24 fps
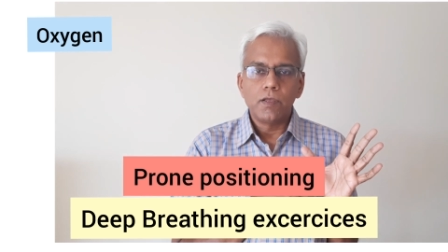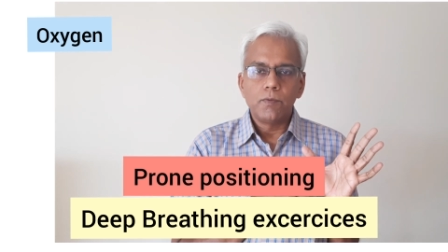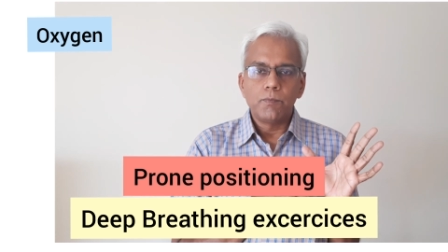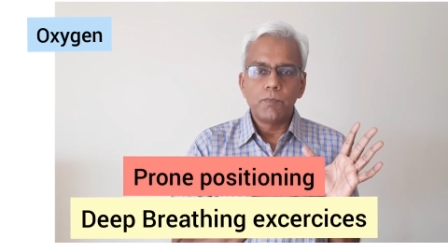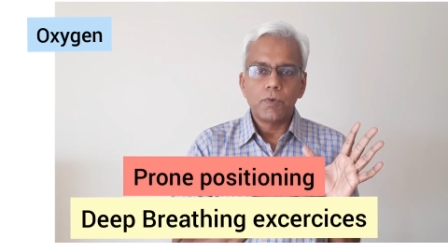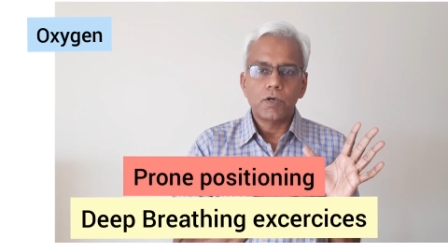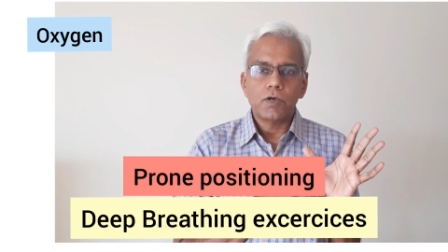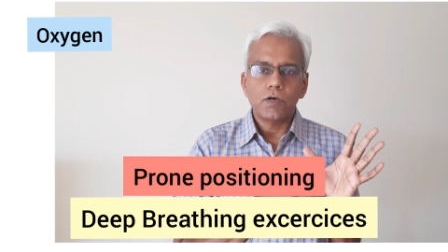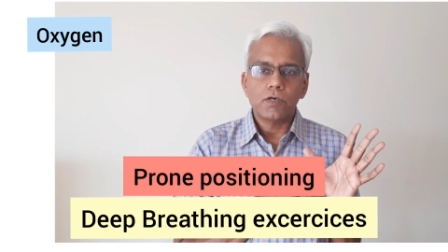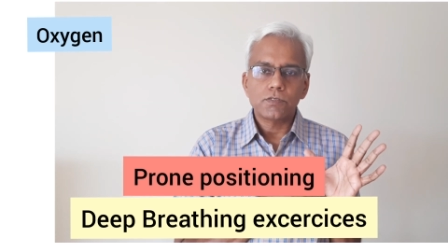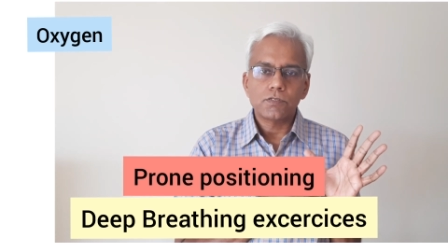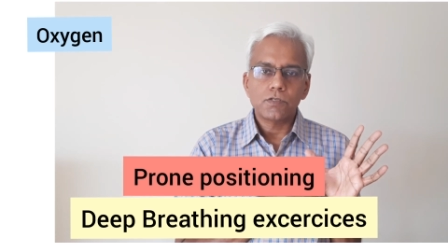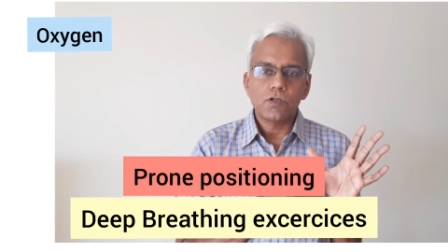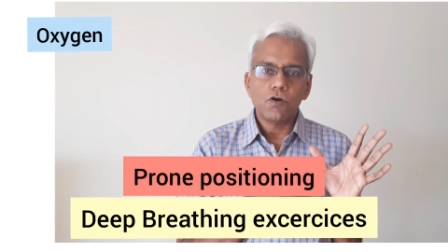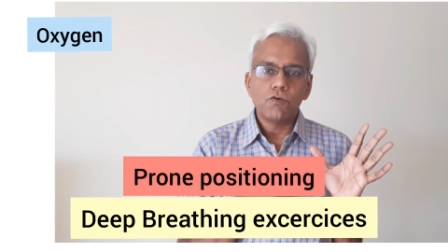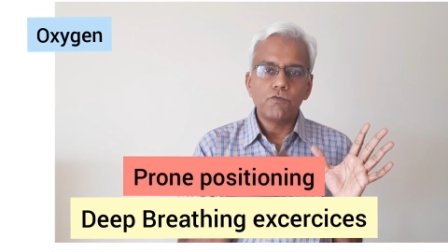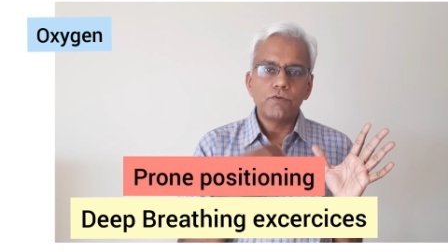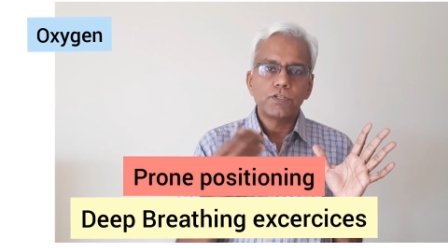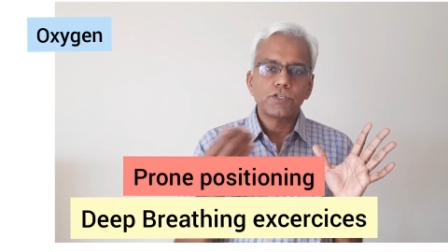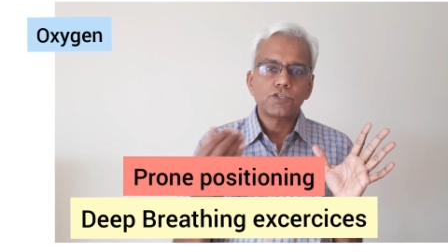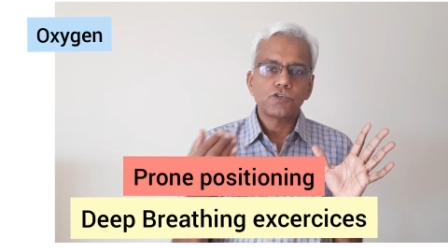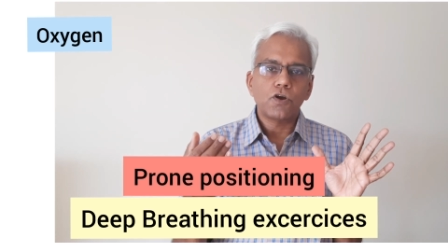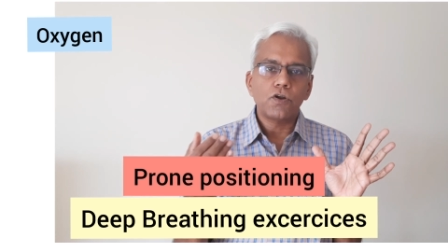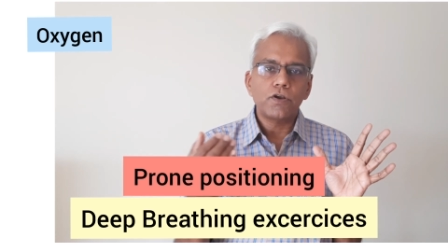because now
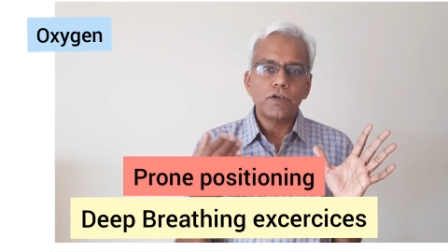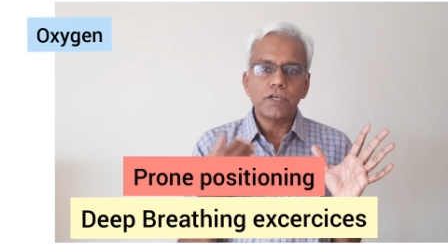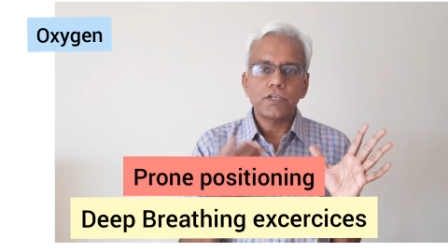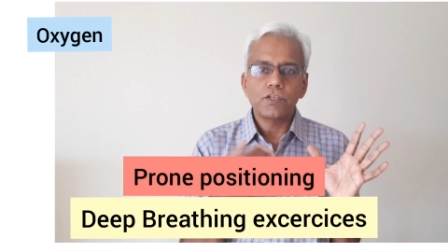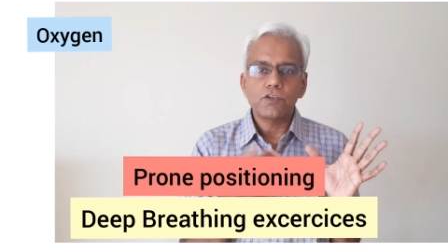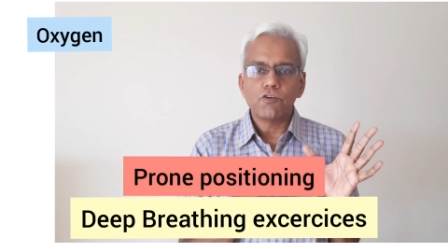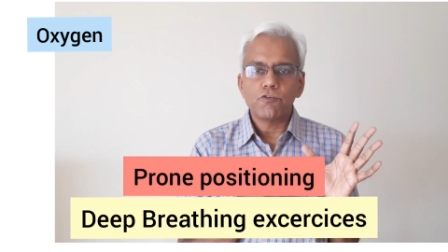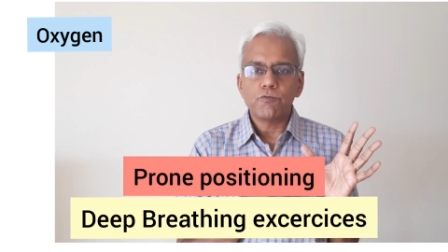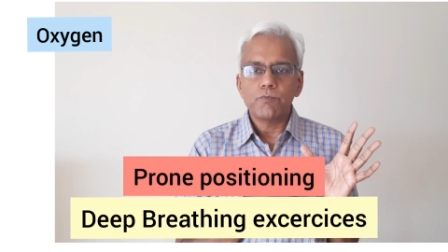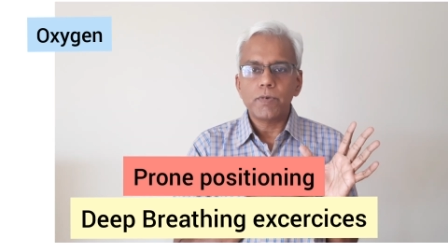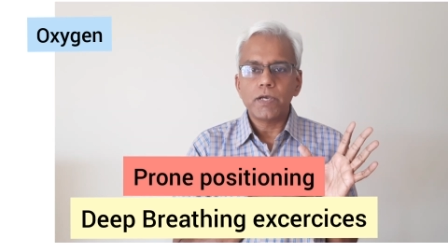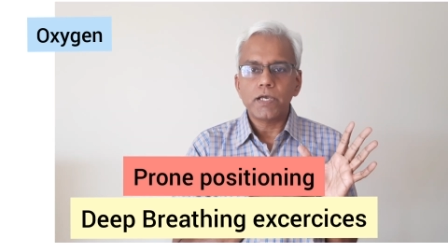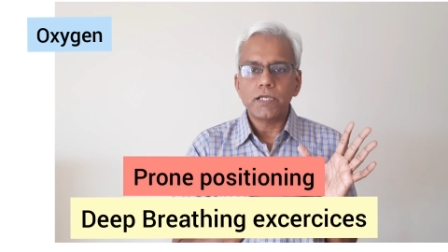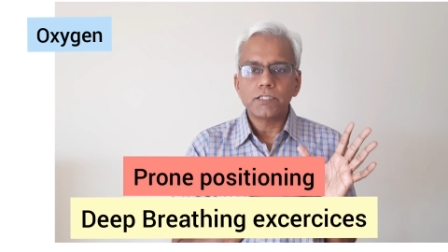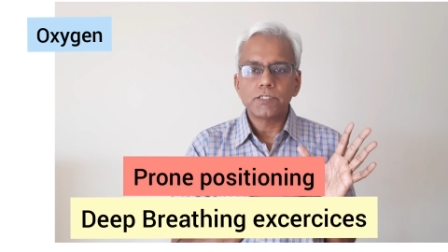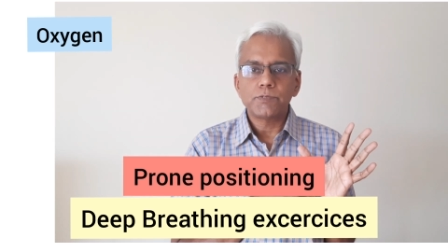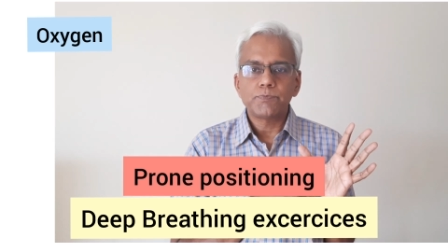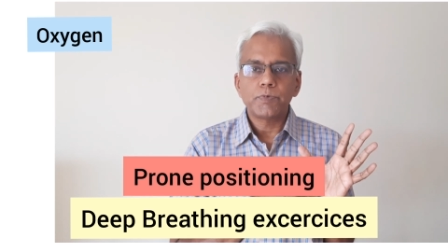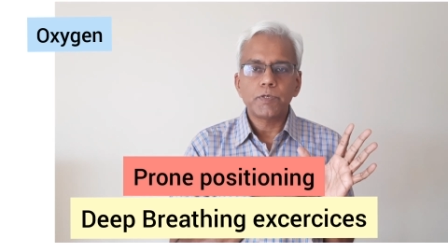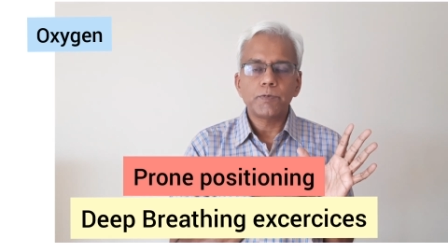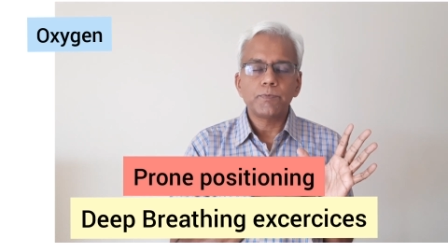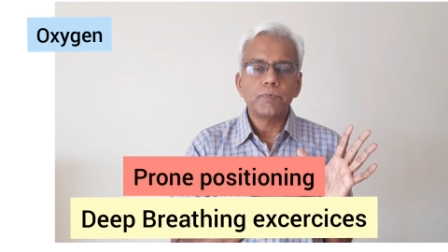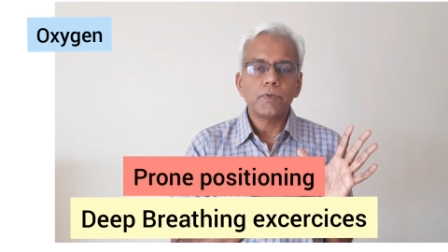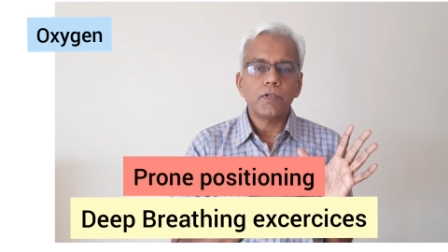with shortage of beds,
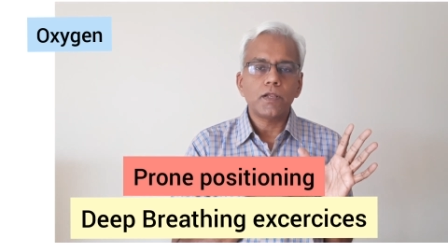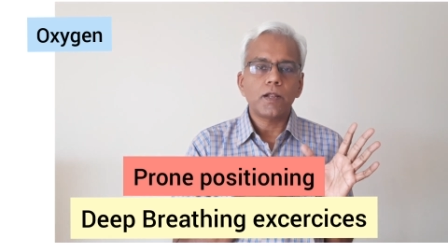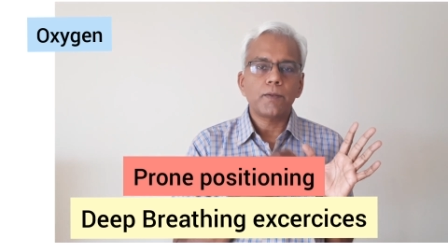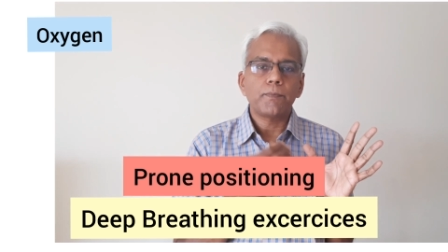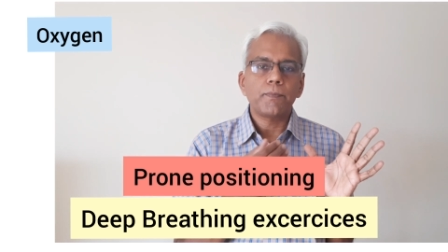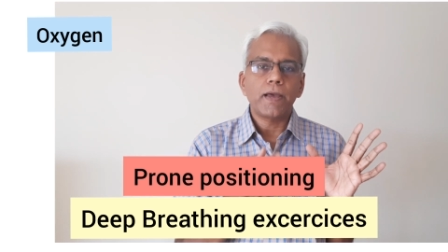people are